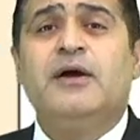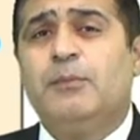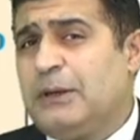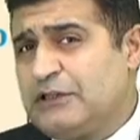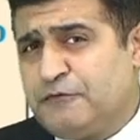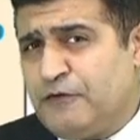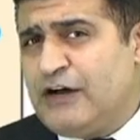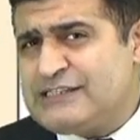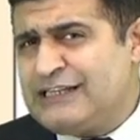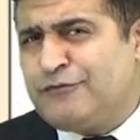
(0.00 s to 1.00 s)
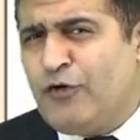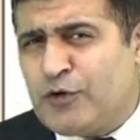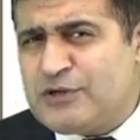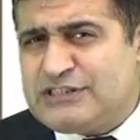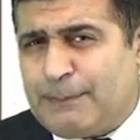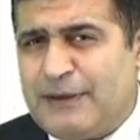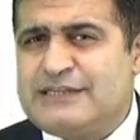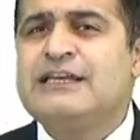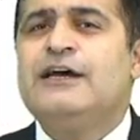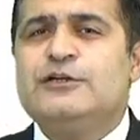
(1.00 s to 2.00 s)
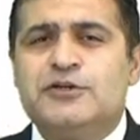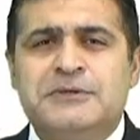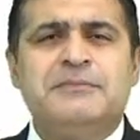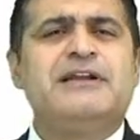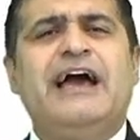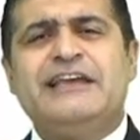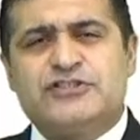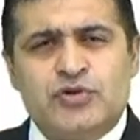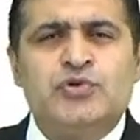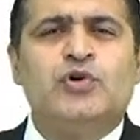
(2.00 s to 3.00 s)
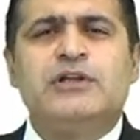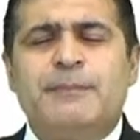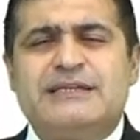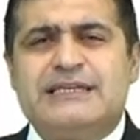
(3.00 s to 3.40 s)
But the first and the foremost step is to memorize, to know the basic